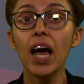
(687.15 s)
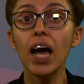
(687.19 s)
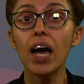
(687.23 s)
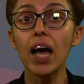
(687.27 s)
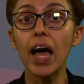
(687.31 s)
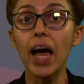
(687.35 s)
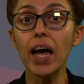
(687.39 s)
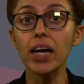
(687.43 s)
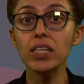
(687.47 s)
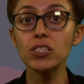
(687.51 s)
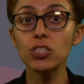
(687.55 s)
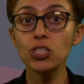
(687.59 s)

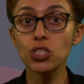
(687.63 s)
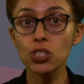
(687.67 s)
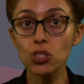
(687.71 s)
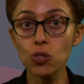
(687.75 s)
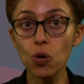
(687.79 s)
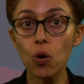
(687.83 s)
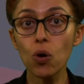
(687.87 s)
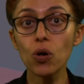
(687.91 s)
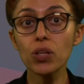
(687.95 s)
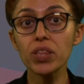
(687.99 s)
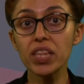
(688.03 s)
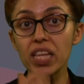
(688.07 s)
and
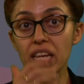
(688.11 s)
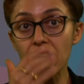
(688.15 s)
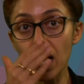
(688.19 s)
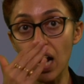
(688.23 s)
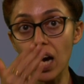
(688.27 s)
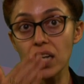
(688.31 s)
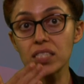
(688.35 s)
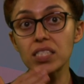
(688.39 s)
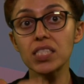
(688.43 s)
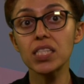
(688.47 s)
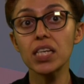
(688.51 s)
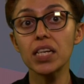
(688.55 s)
so the
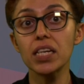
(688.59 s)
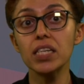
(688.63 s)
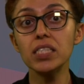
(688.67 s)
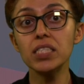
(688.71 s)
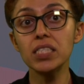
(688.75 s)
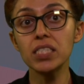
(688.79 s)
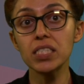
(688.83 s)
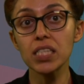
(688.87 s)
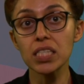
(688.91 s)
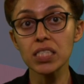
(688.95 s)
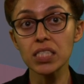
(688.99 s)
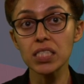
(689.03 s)
answer is
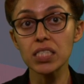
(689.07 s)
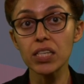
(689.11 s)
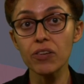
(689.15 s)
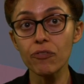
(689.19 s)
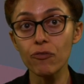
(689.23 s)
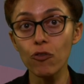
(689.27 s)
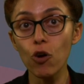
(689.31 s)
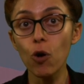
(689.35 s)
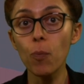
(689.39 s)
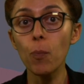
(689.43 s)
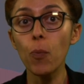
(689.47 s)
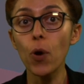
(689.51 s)

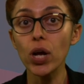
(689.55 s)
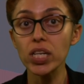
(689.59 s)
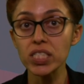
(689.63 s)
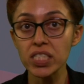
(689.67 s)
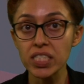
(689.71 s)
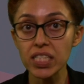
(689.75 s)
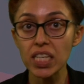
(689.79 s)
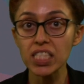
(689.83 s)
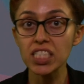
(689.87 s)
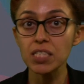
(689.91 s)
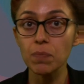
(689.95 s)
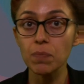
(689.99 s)
64.6